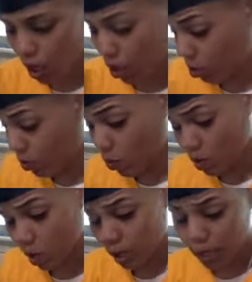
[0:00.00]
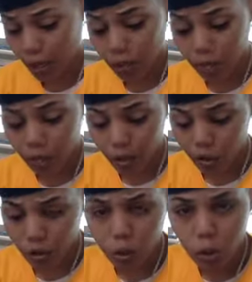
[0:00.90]
I don't know if he wants to take accountability
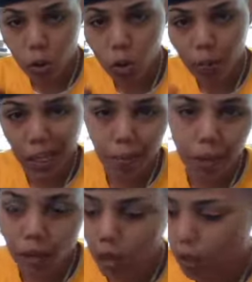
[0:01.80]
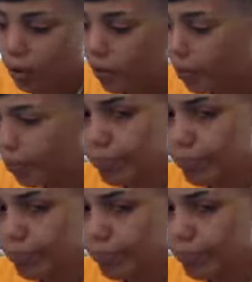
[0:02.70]
or just throw the blame in another area.